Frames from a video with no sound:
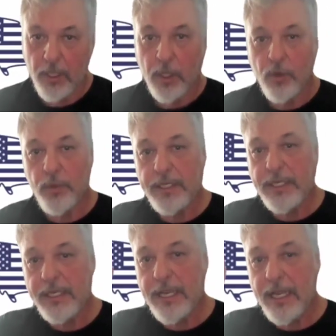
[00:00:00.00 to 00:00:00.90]

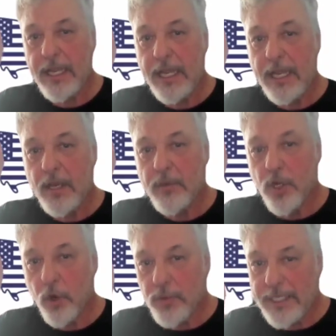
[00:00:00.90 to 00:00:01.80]
We
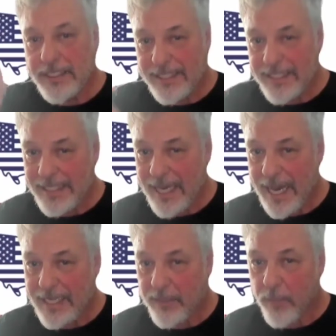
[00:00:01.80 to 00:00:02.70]
don't need
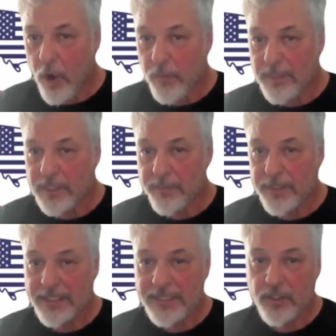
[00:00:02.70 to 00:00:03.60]
DEI departments
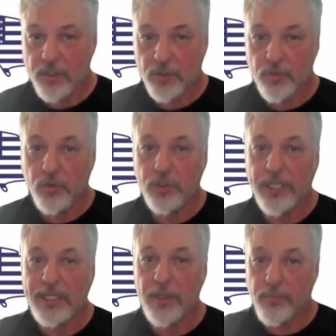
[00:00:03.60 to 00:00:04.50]
policing our schools,
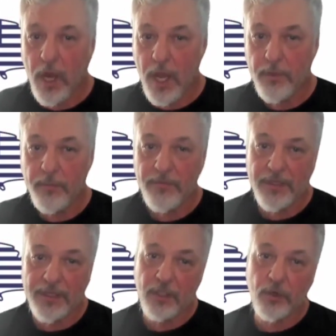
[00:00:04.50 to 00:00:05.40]
and the problem of
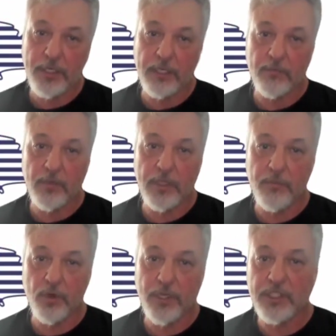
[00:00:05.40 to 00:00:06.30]
illegal
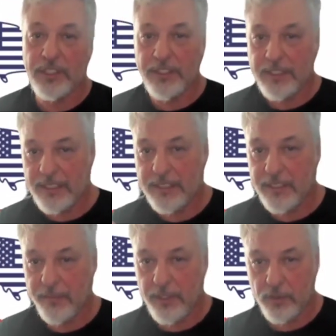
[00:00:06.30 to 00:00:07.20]
immigration needs
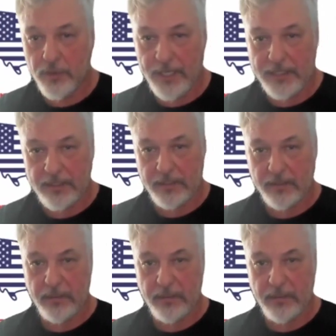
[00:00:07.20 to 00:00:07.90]
to be addressed.